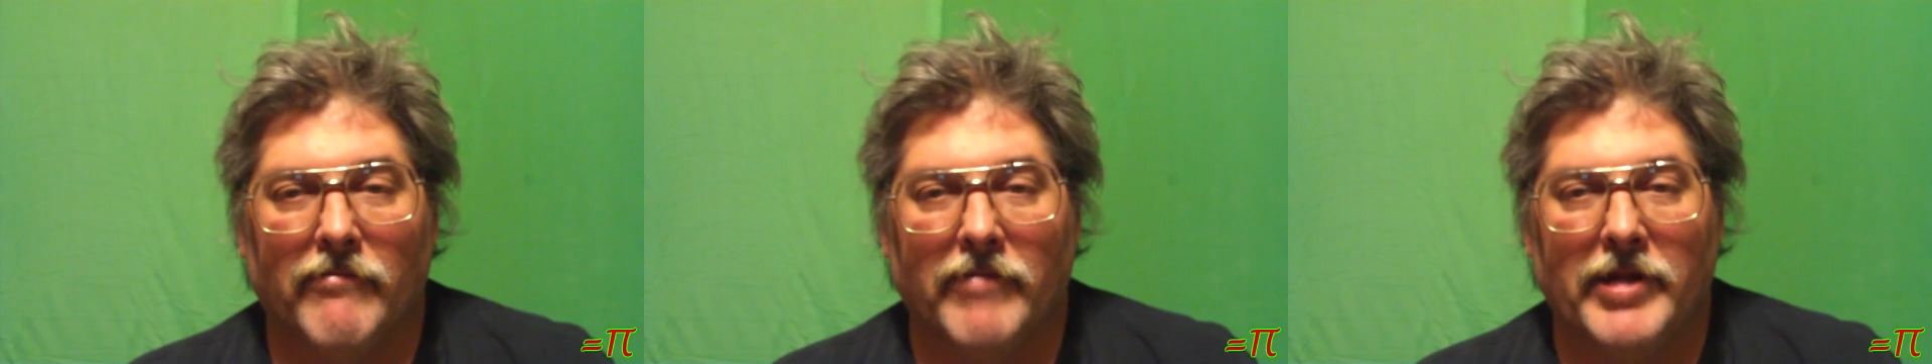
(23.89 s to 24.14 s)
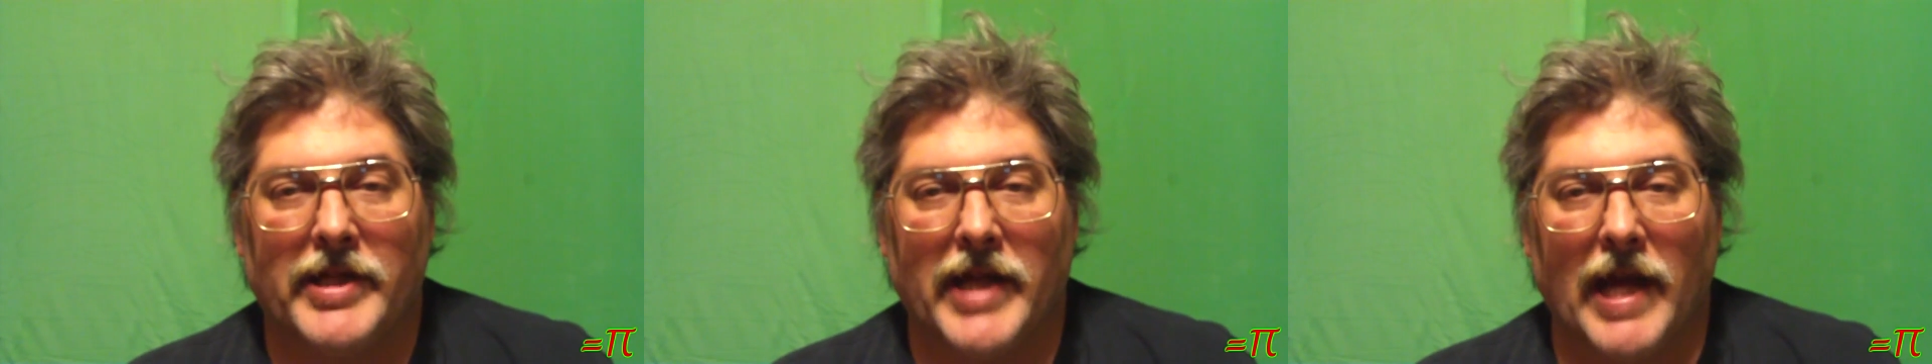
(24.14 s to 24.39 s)

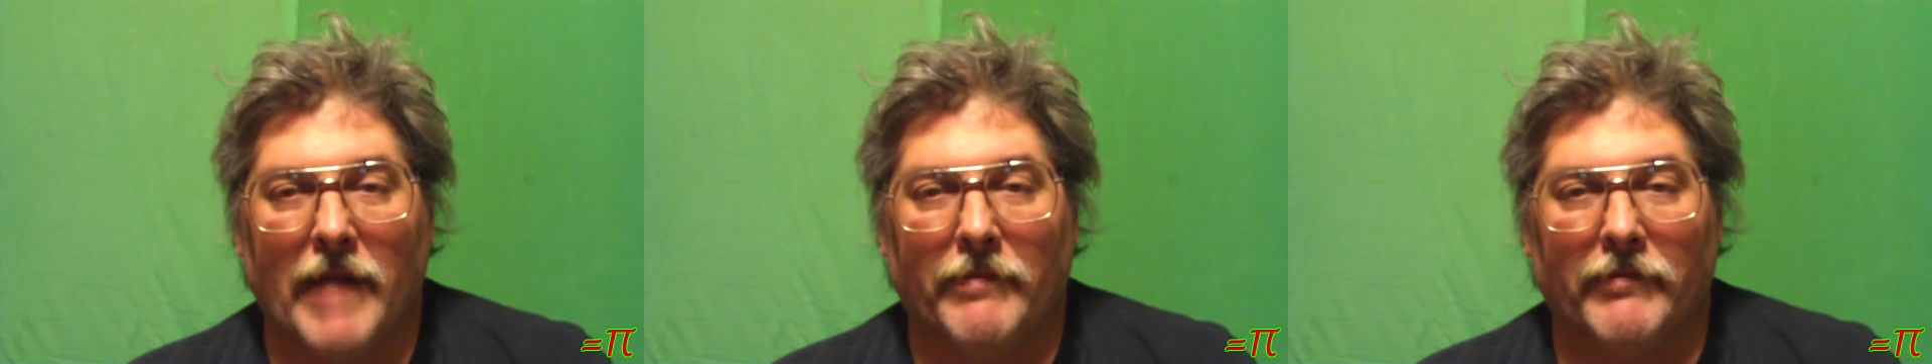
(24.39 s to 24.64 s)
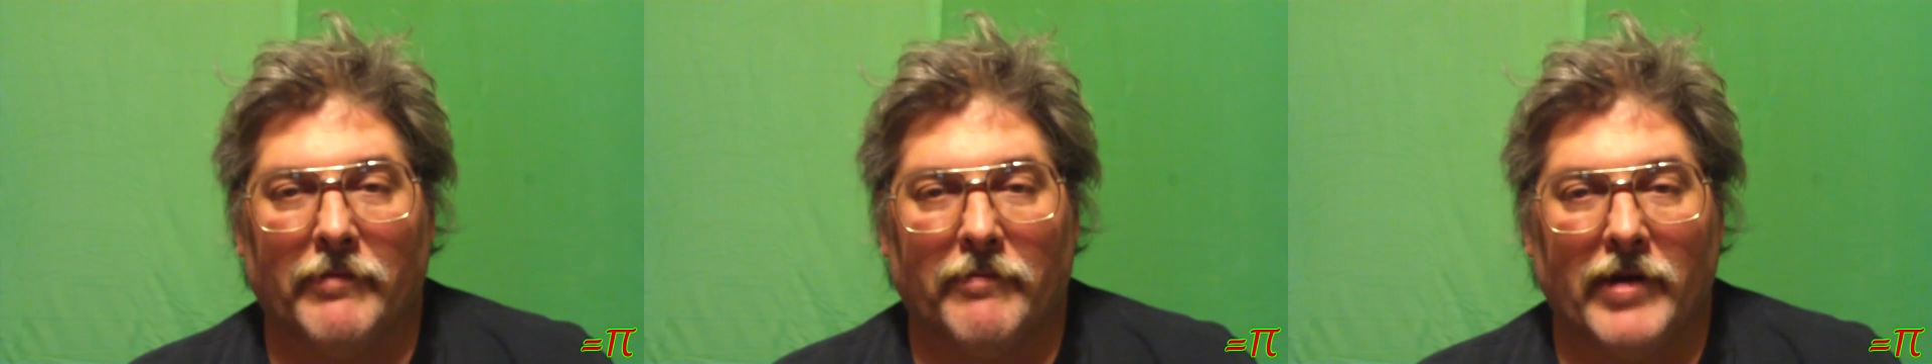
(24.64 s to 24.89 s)
recap
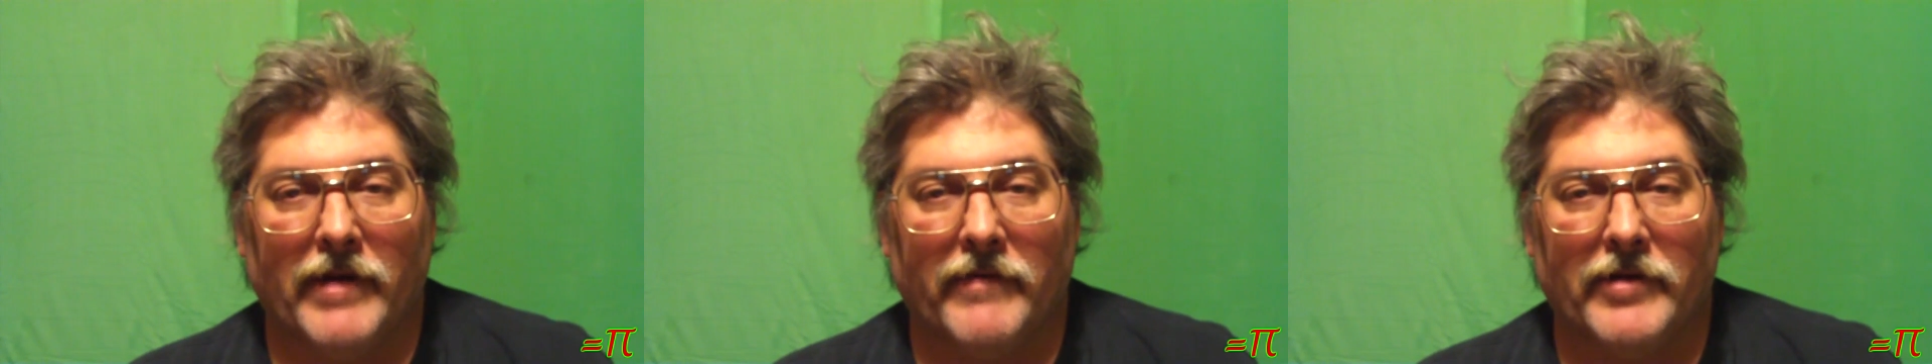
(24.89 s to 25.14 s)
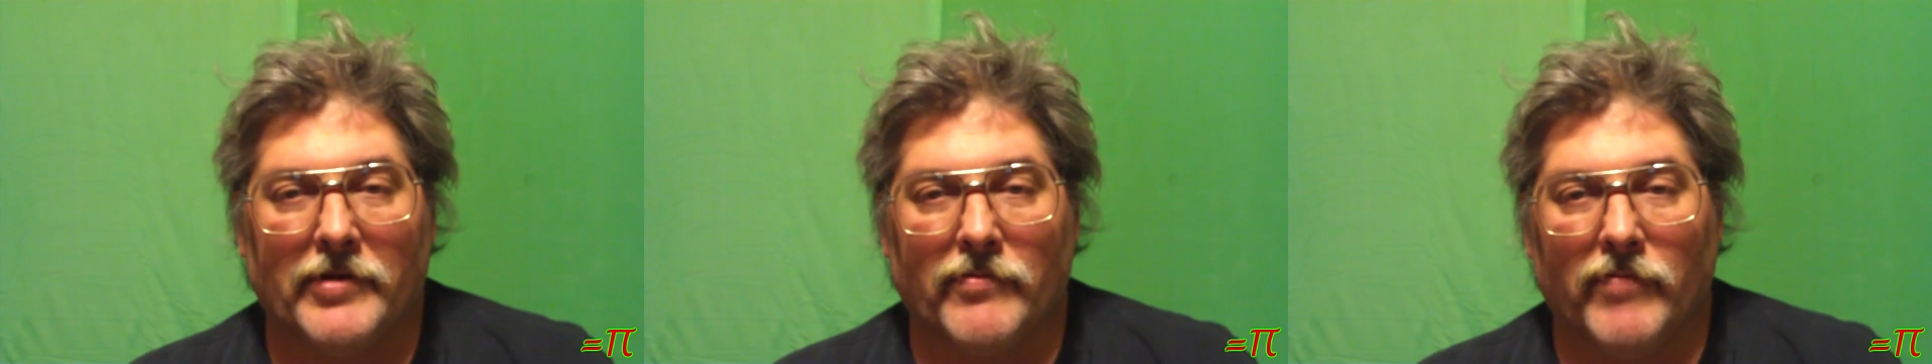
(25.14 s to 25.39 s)
of the
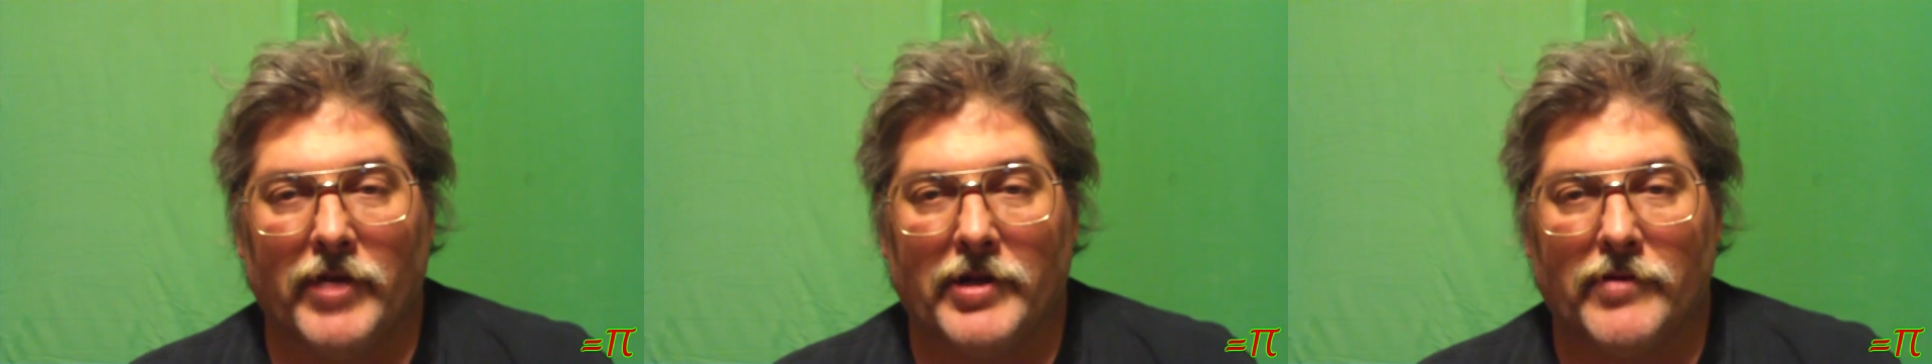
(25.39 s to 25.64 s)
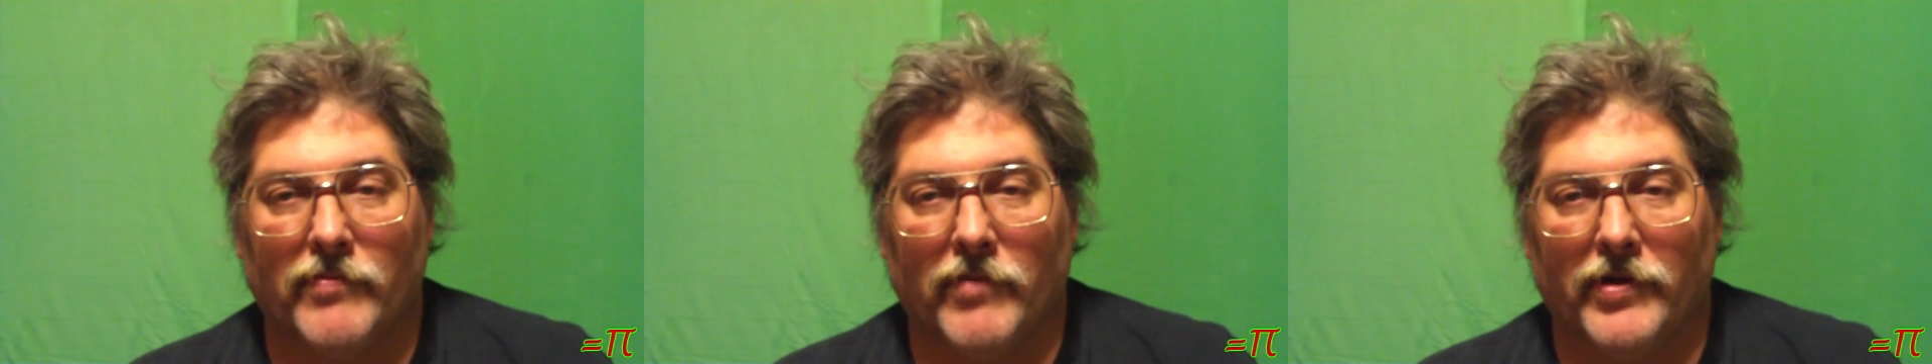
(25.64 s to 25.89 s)
previous
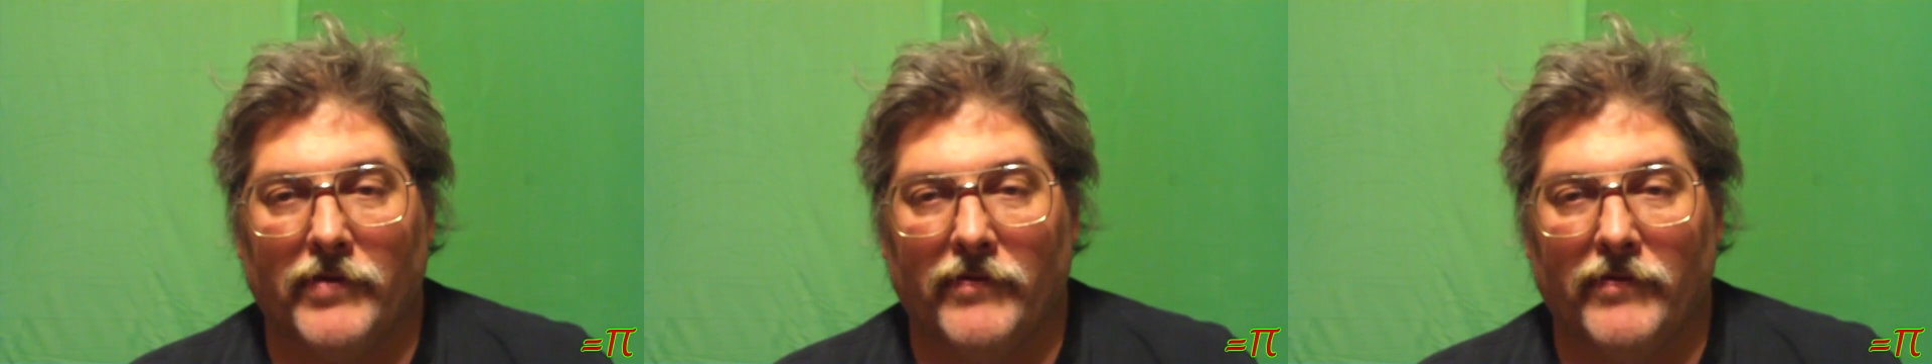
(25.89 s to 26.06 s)
week's worth